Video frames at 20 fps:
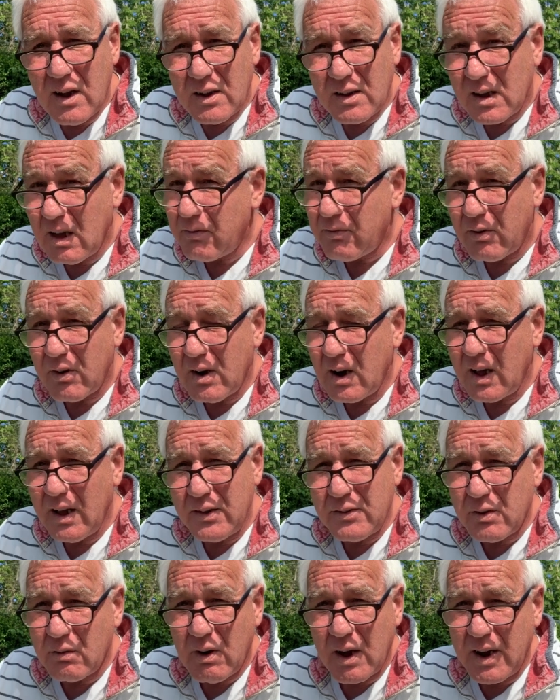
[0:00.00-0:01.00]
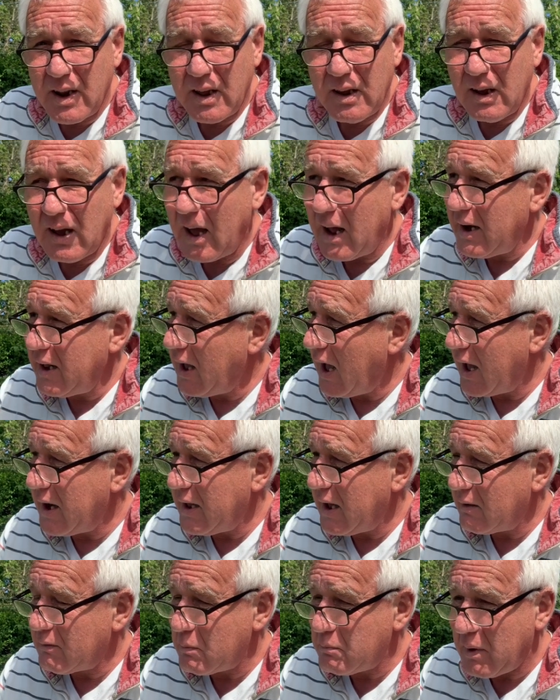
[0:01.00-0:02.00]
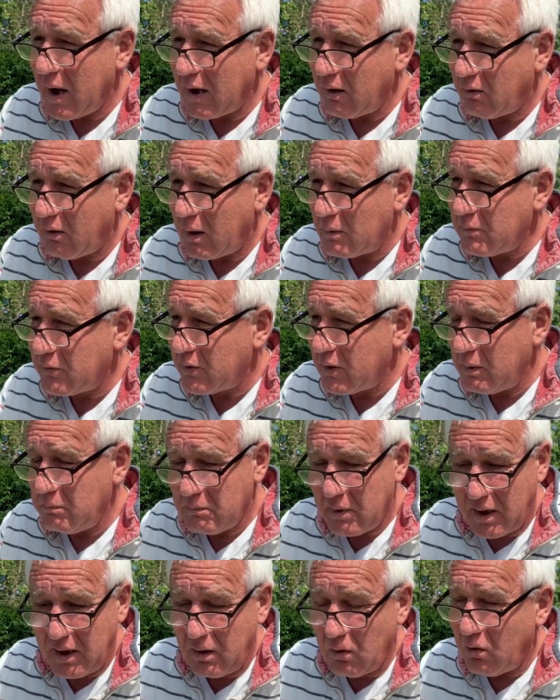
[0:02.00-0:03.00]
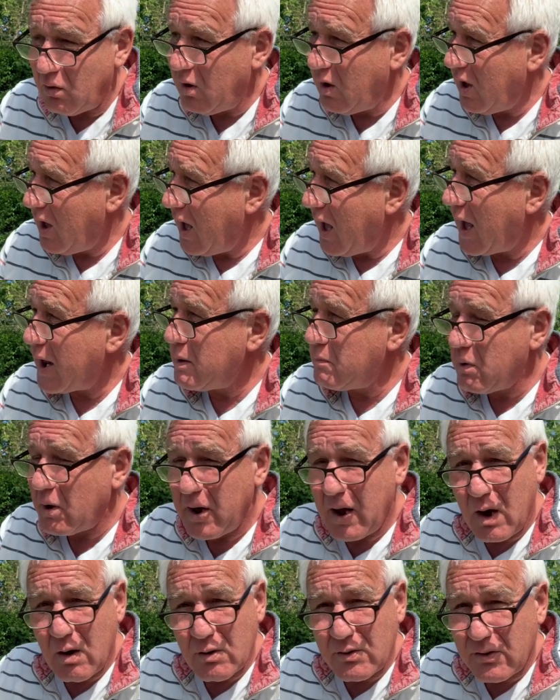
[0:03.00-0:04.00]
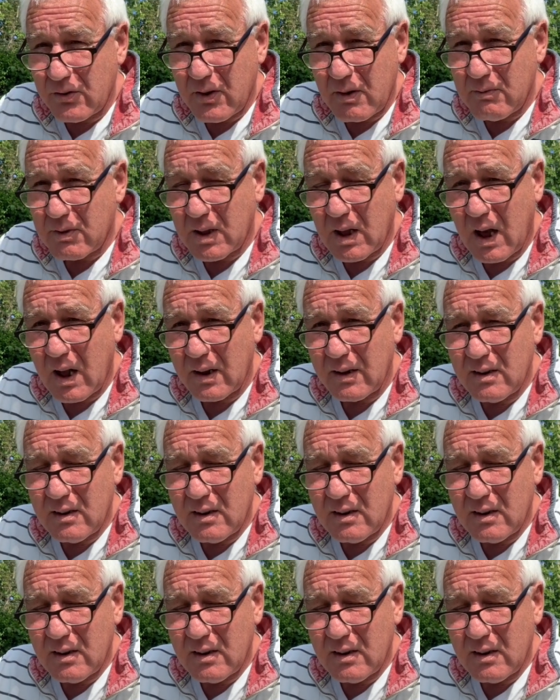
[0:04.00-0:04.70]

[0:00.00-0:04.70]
differently to any other bankruptcy me or anybody else has ever done.